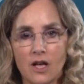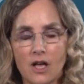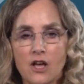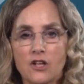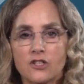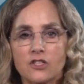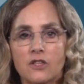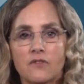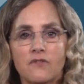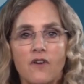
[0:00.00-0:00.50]

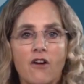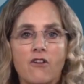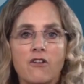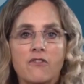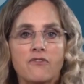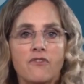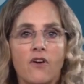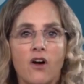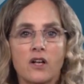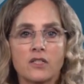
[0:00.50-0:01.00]
So the very
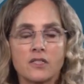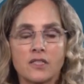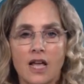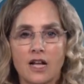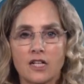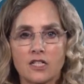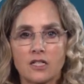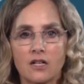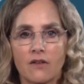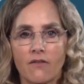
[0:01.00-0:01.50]
first
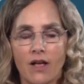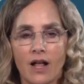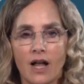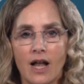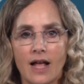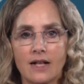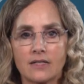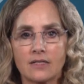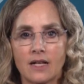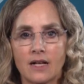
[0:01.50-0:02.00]
section of
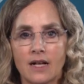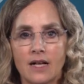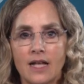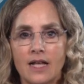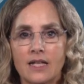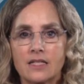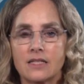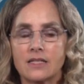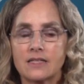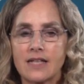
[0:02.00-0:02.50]
collecting
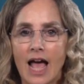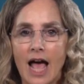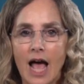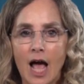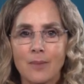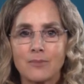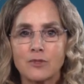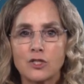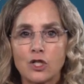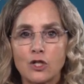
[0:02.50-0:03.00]
leads is
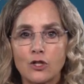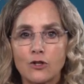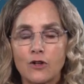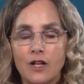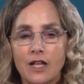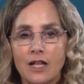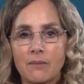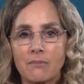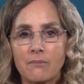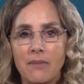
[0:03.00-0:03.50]

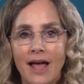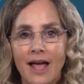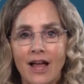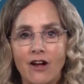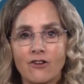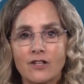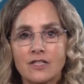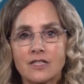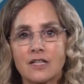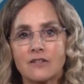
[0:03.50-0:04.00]
absolutely
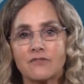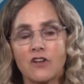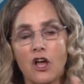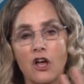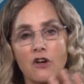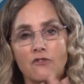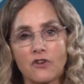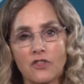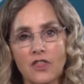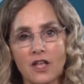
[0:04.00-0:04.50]
imperative
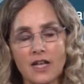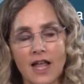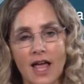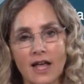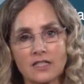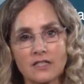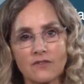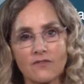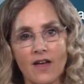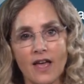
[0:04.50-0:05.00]
for the
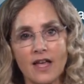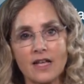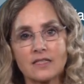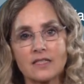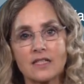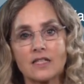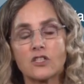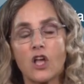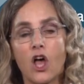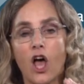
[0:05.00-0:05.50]
next phases,